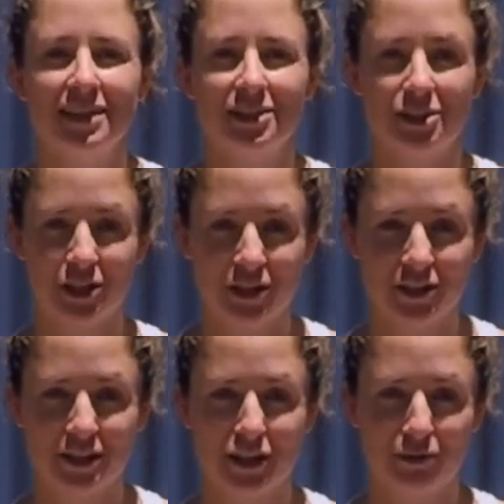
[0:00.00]

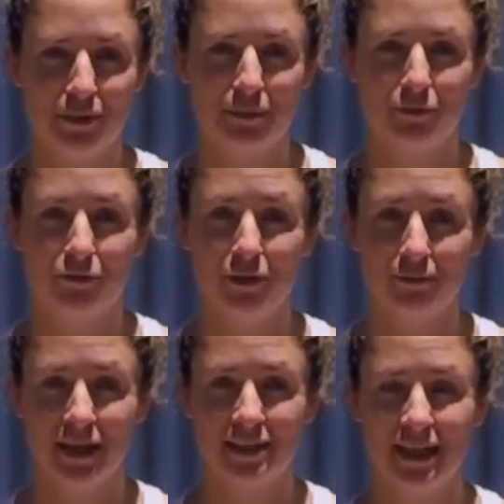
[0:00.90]
deters a lot of people from
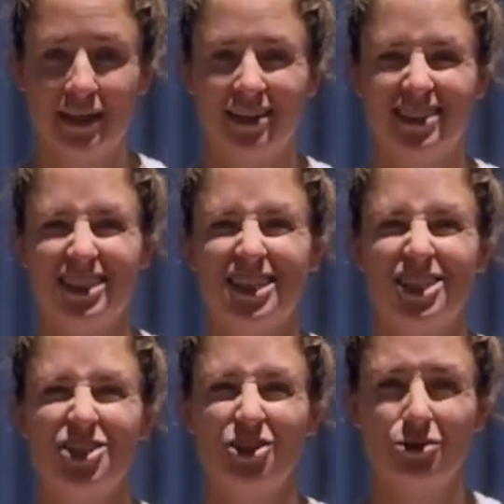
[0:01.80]
meditating because it's
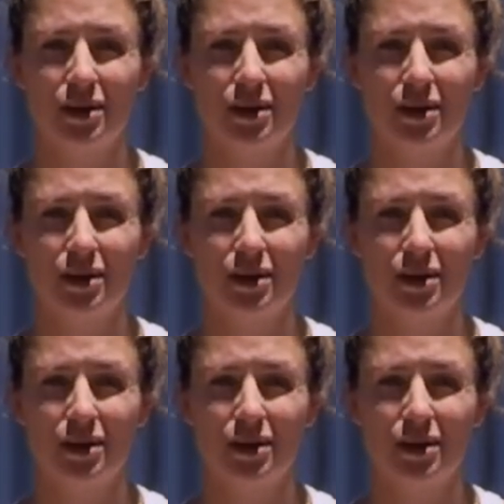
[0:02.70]
just so